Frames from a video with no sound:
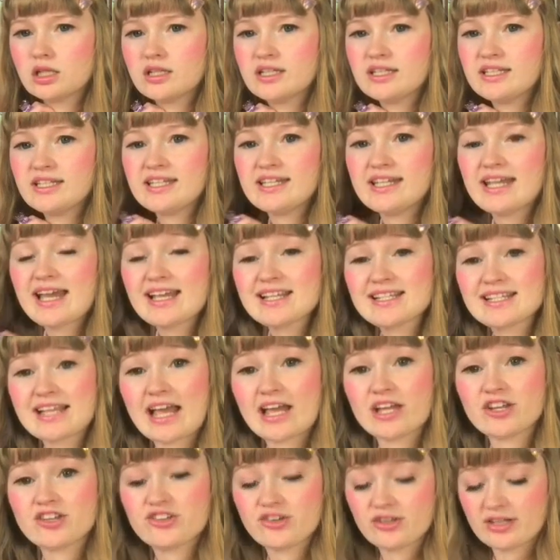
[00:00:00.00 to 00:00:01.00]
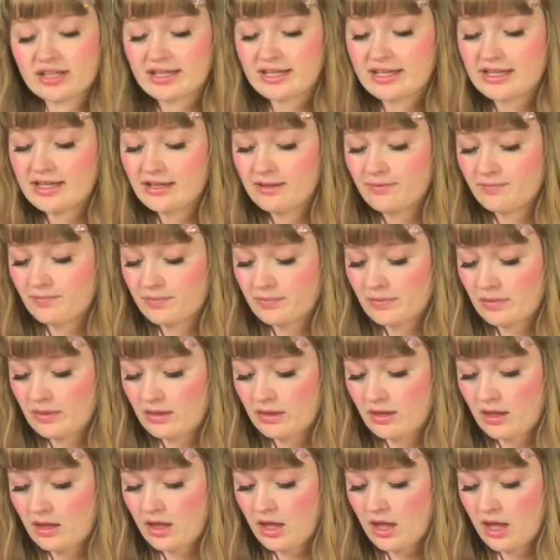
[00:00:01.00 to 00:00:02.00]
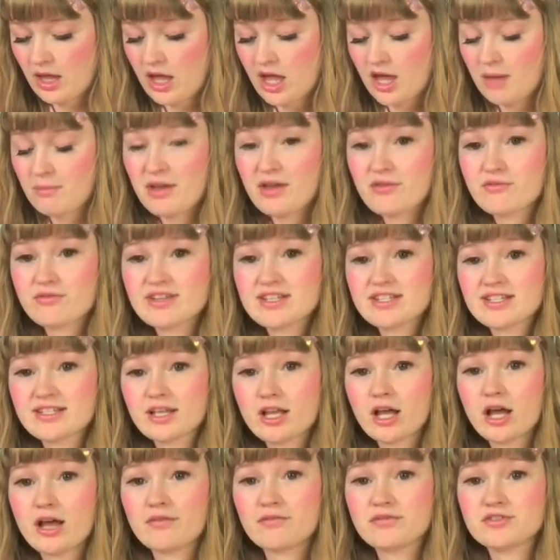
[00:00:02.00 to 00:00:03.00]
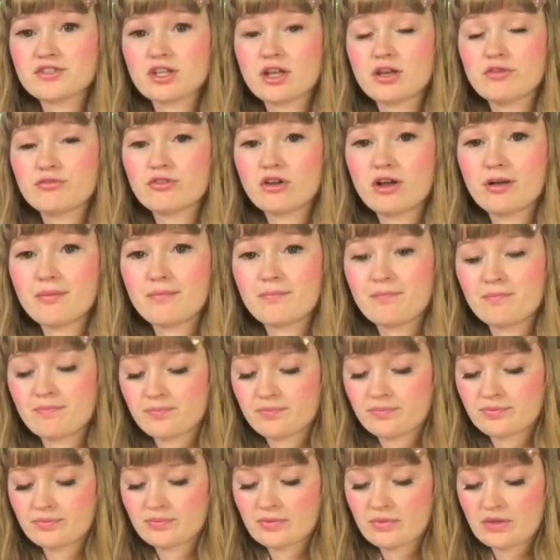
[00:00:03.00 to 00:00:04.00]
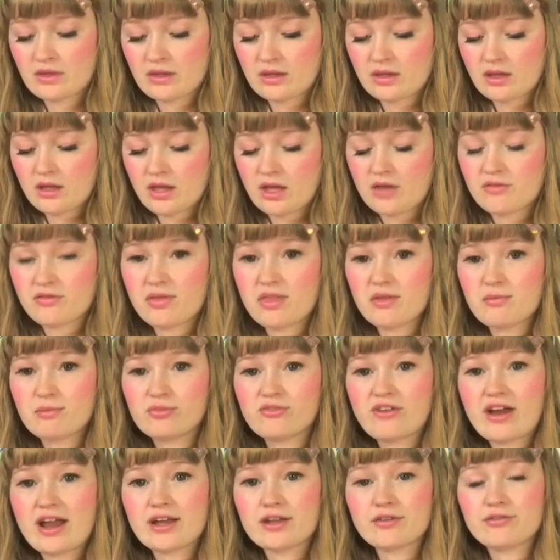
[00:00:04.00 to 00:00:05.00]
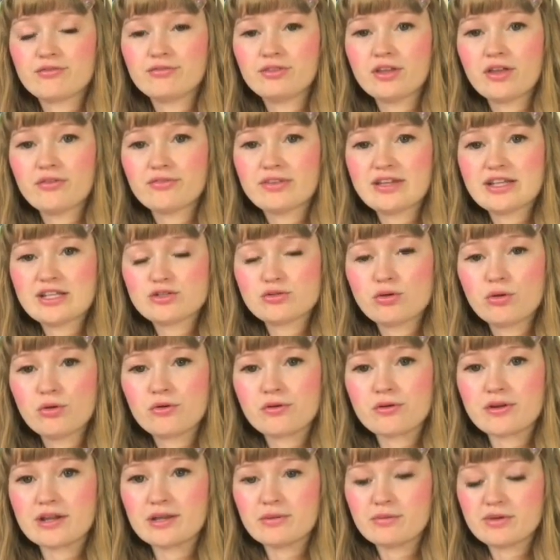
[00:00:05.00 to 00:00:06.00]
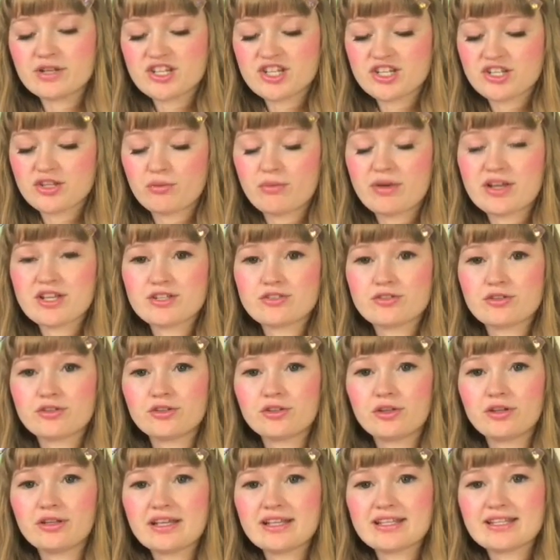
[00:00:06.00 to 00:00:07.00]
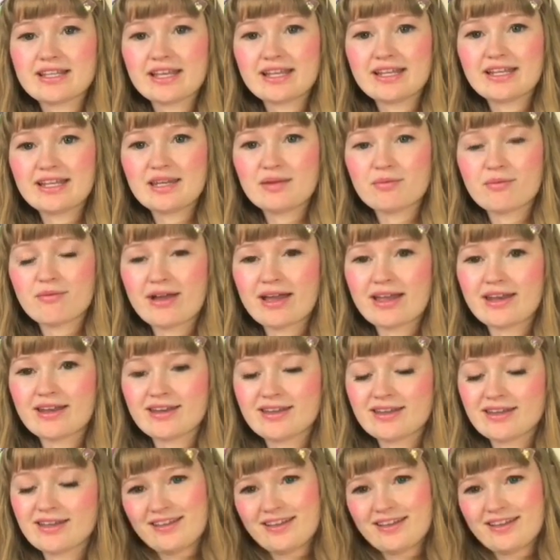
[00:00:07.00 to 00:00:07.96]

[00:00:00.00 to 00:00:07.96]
Yes, actually. My wrist cuffs are from the brand Fluffy Tory, which is a Western Lolita indie brand.